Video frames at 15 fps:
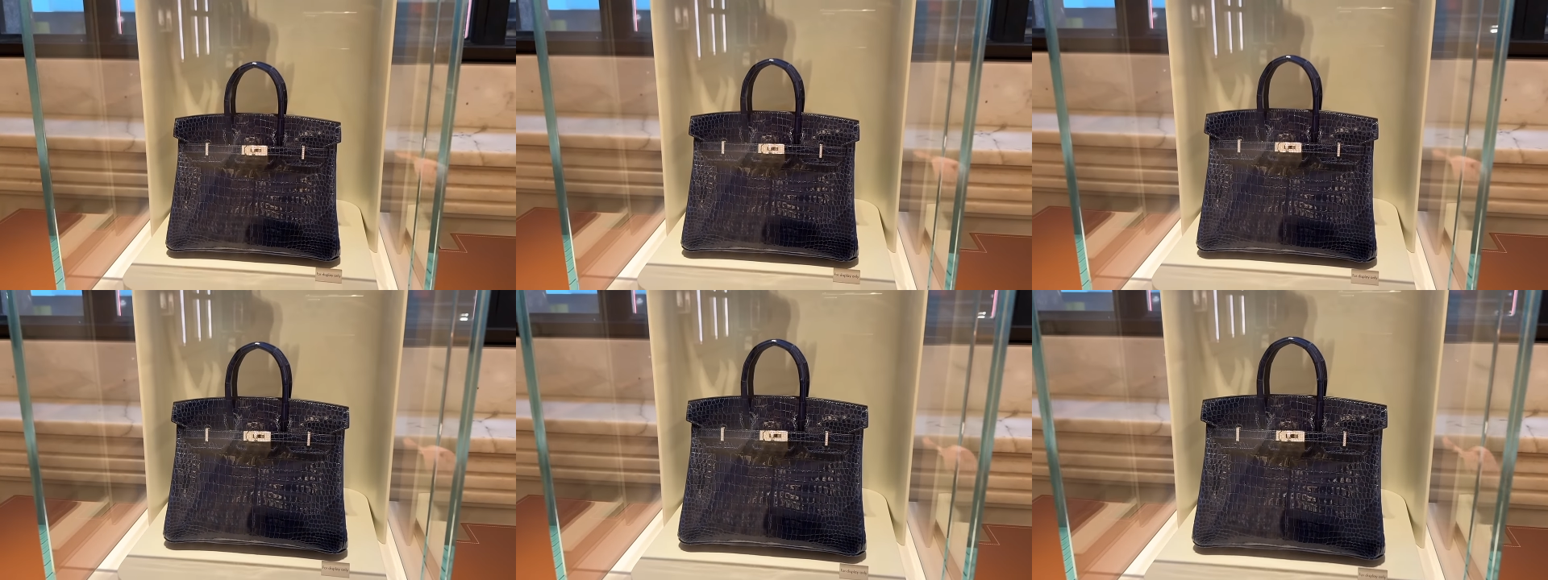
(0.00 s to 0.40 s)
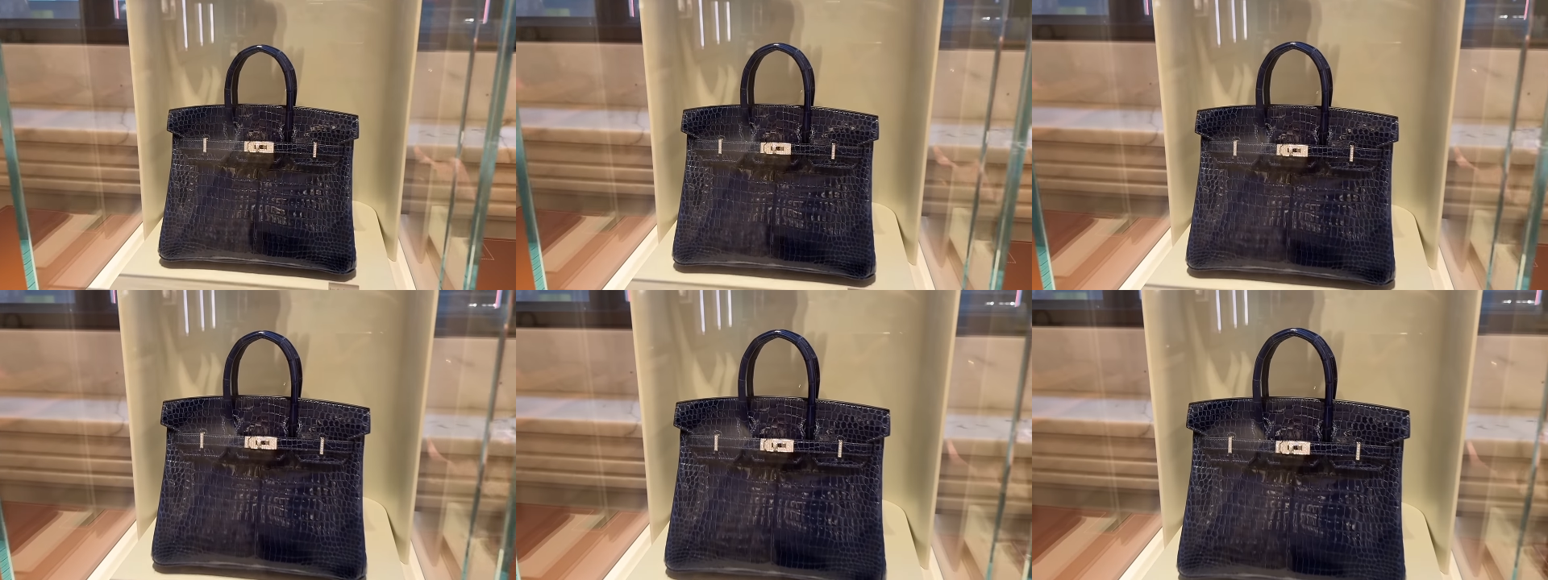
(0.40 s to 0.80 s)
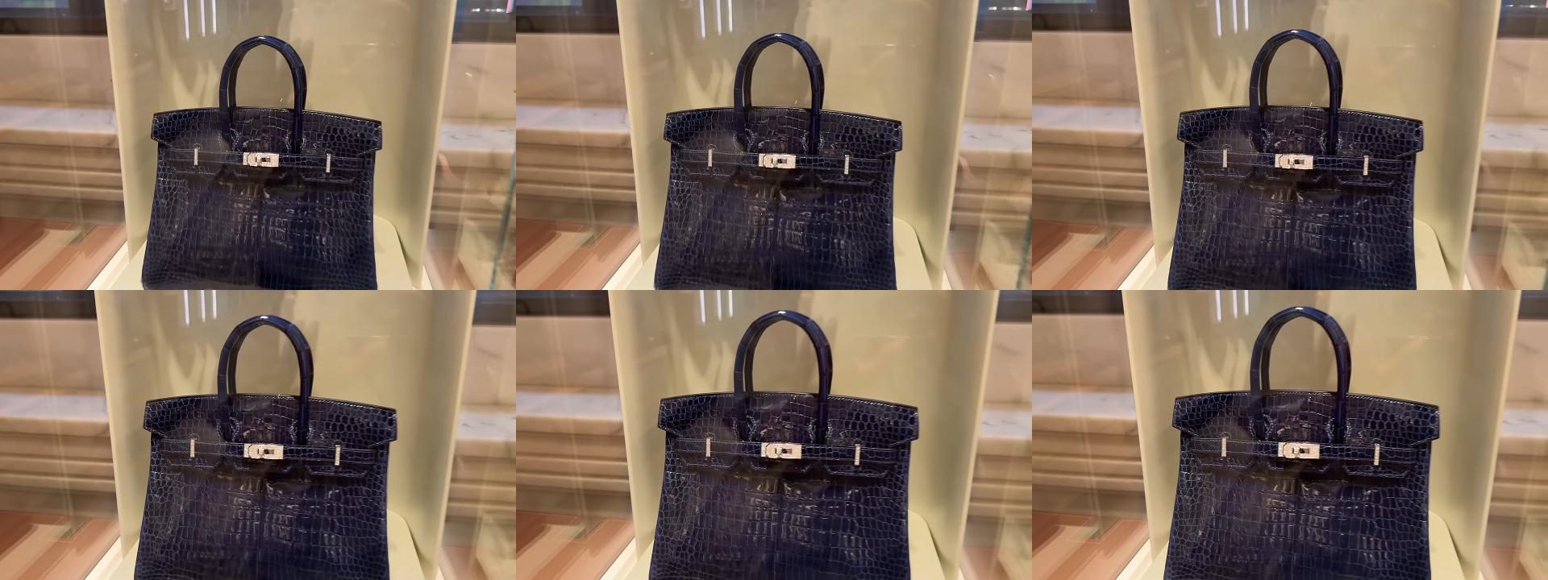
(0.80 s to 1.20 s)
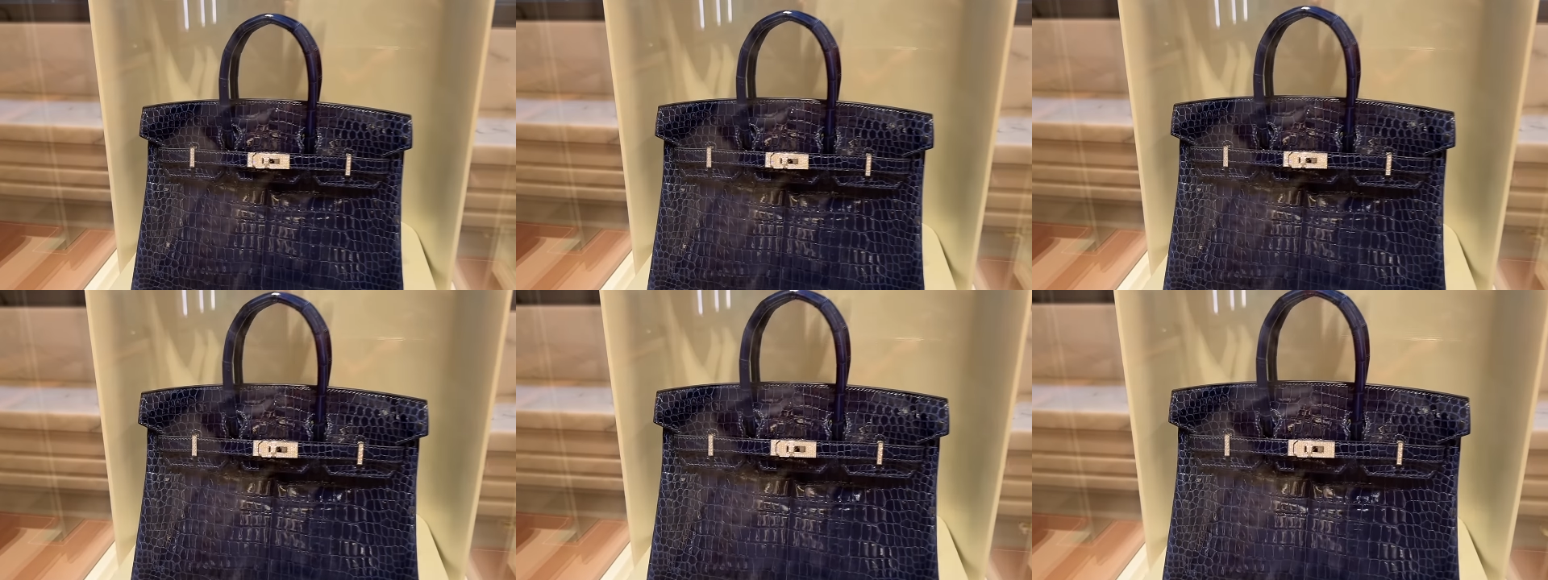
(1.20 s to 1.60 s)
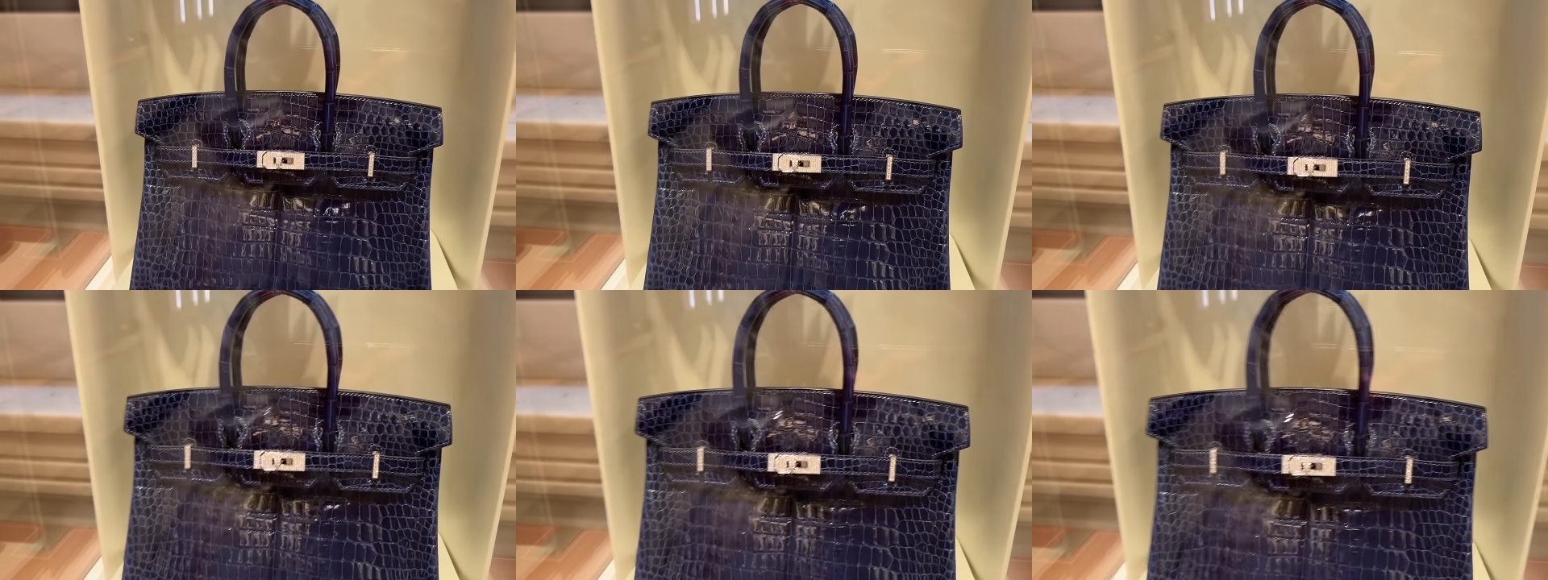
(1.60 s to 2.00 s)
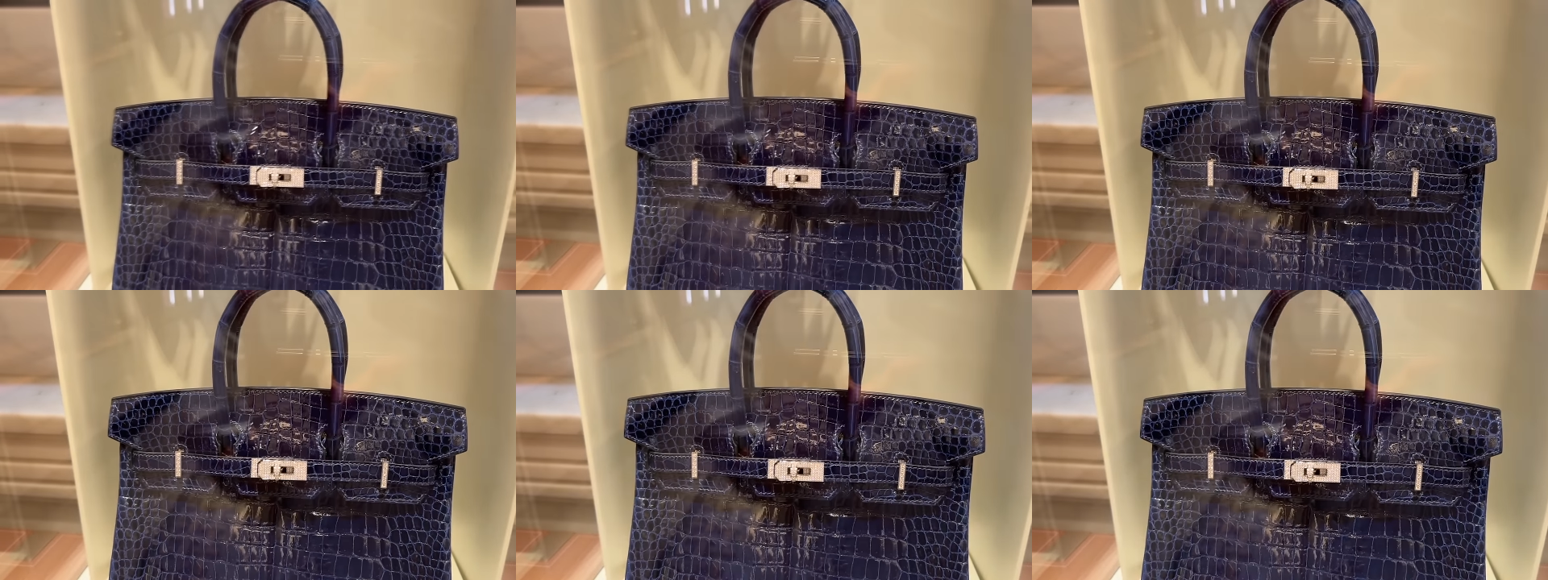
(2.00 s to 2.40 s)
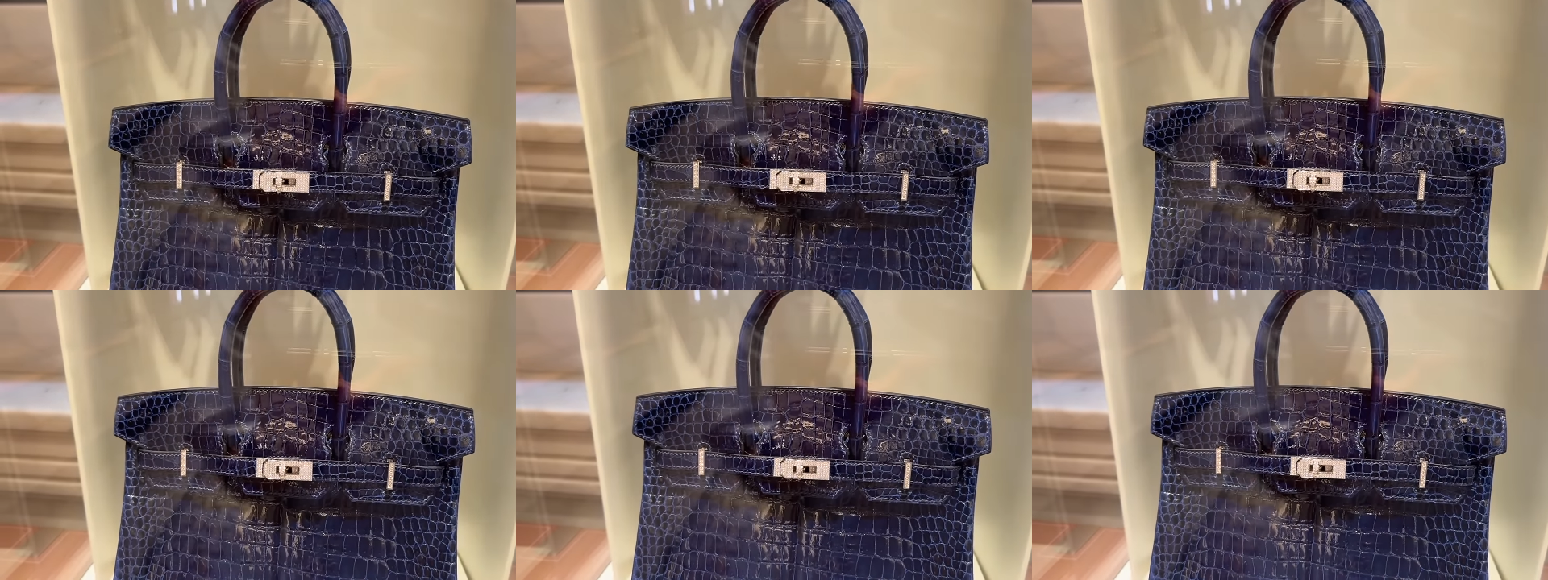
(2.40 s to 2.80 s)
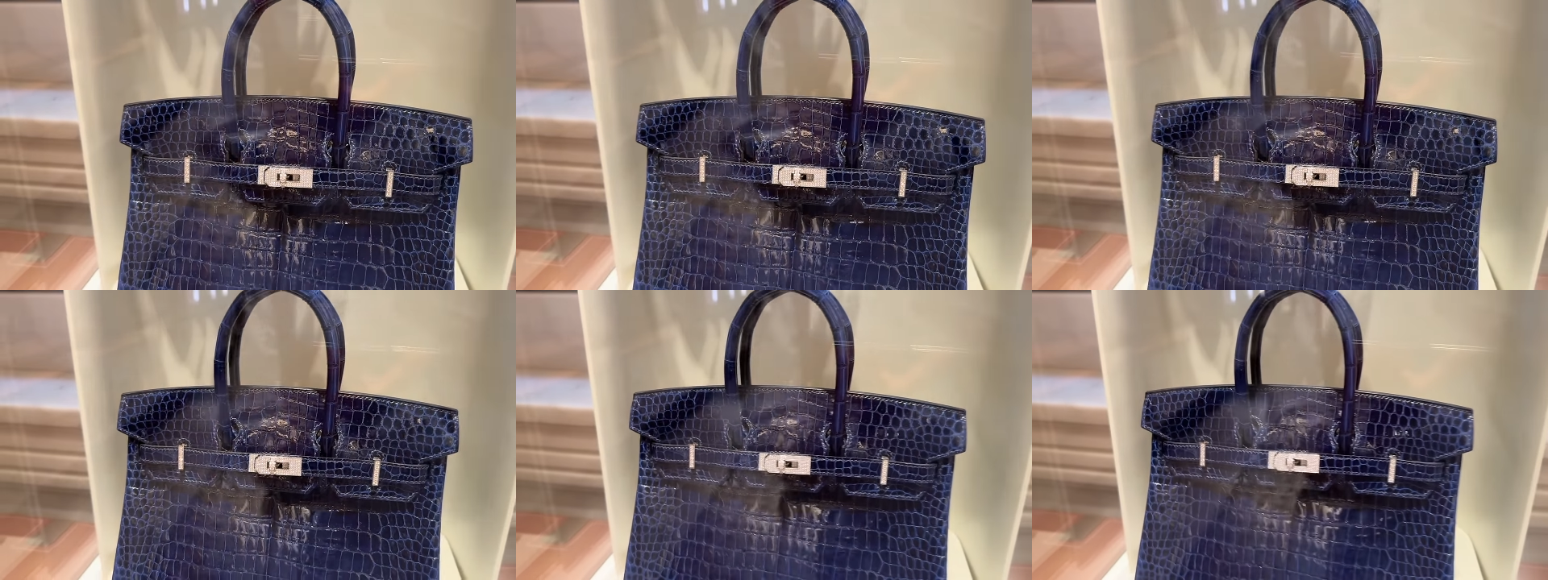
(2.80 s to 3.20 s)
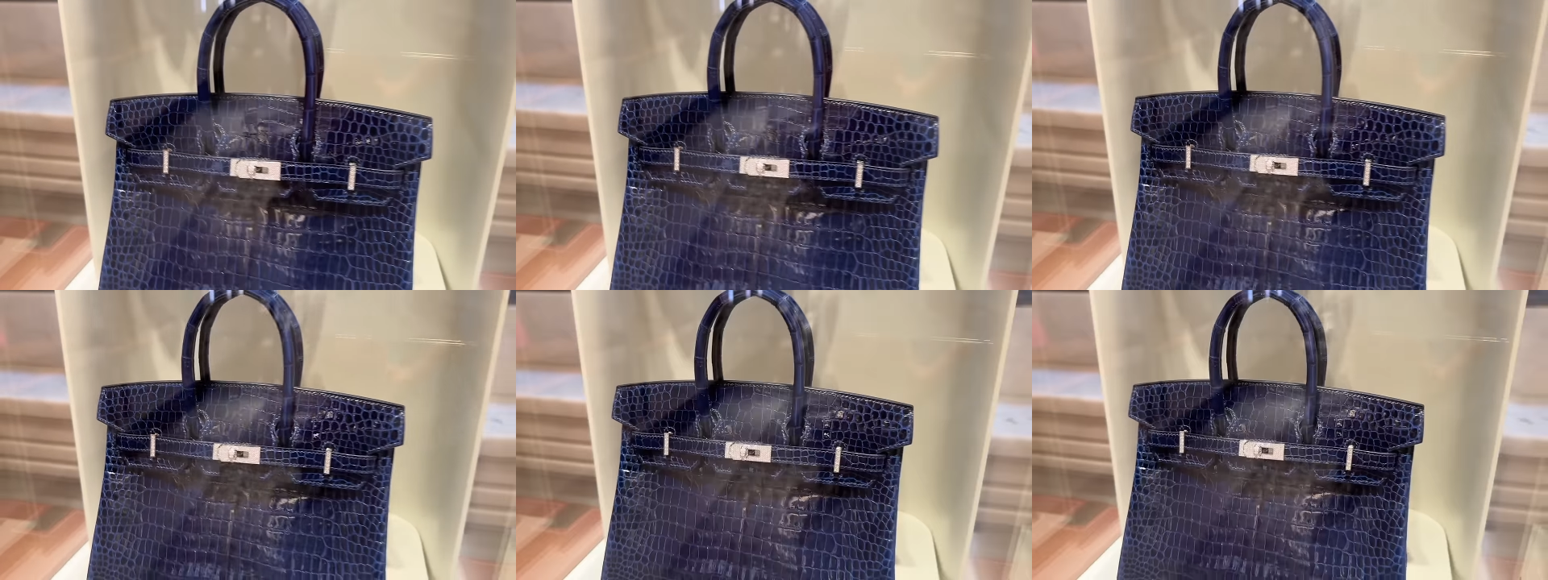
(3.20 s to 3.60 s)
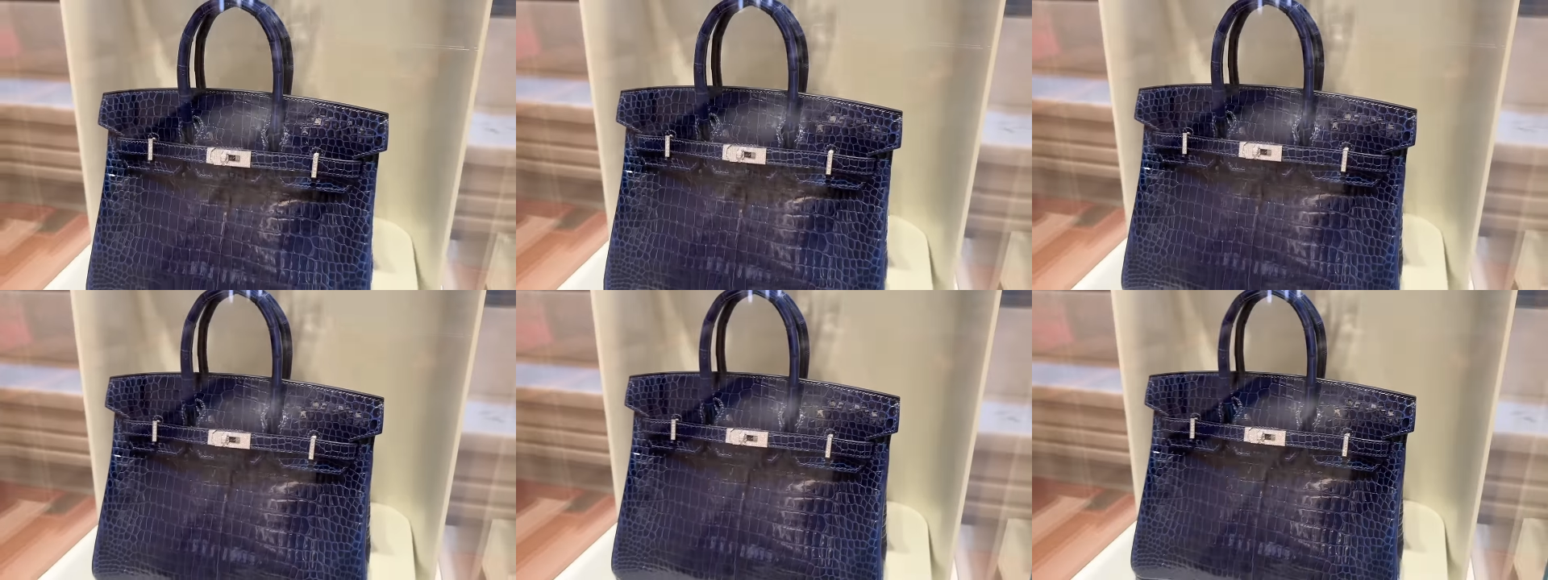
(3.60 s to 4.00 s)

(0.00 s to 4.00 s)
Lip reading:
No face is visible, so there are no lips to read.